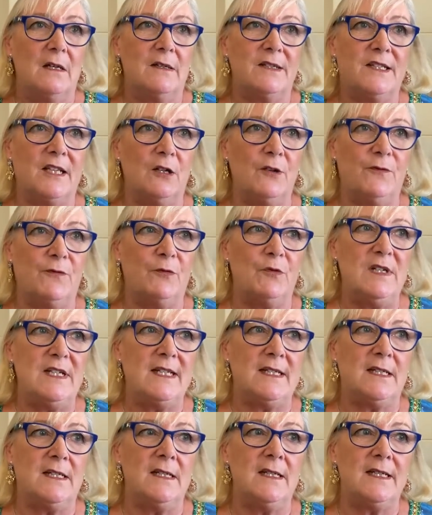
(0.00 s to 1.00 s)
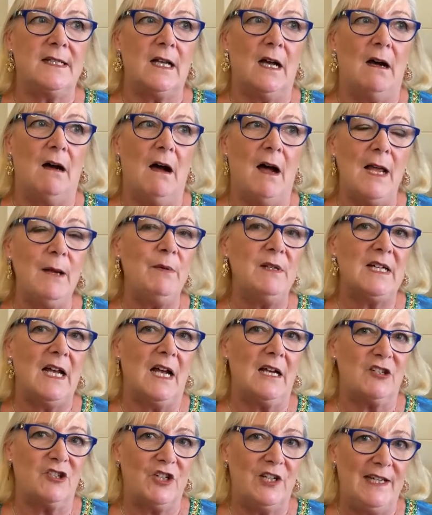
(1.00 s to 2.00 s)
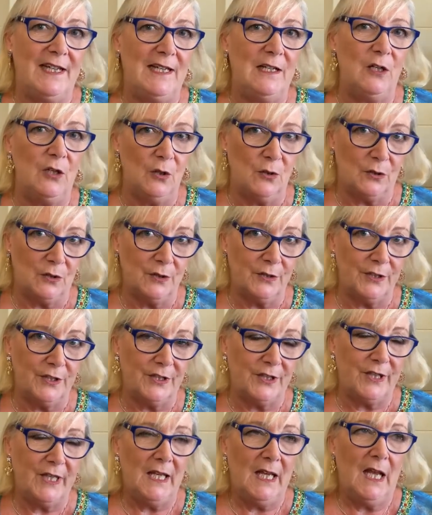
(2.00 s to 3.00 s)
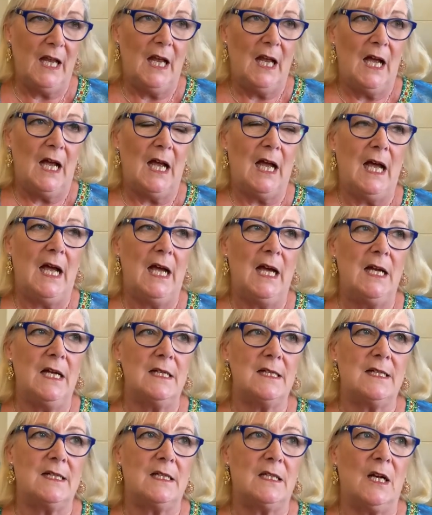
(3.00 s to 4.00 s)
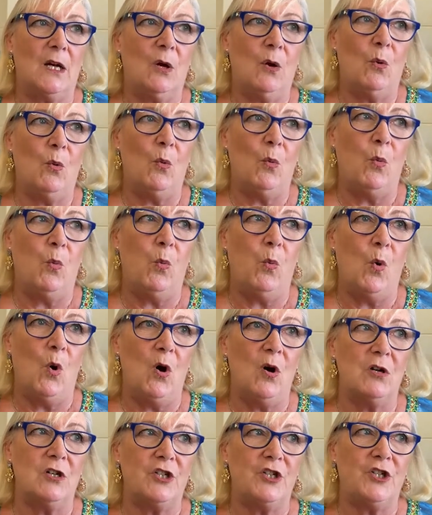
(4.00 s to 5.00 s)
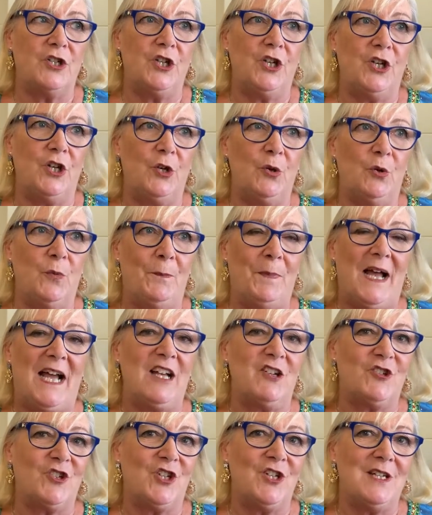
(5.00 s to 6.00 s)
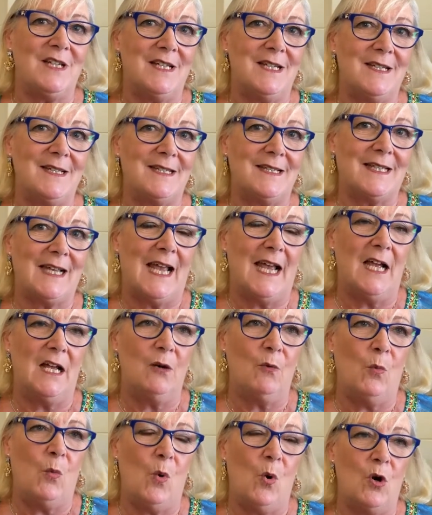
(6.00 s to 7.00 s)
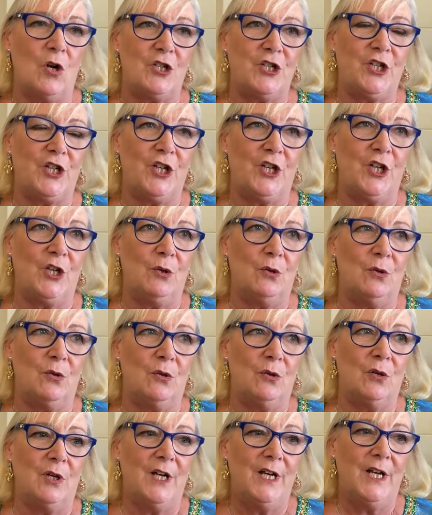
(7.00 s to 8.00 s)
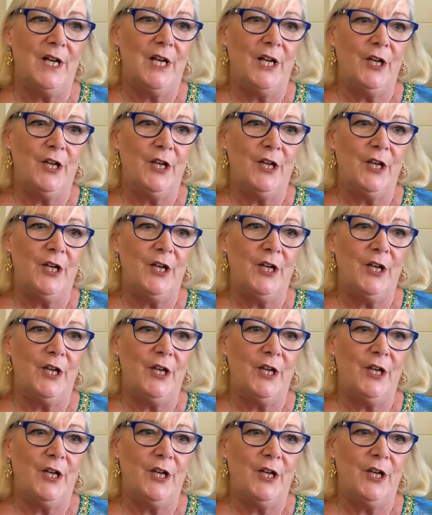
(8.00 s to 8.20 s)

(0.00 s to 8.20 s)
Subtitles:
So for instance, I would actually look at what your passion is and what your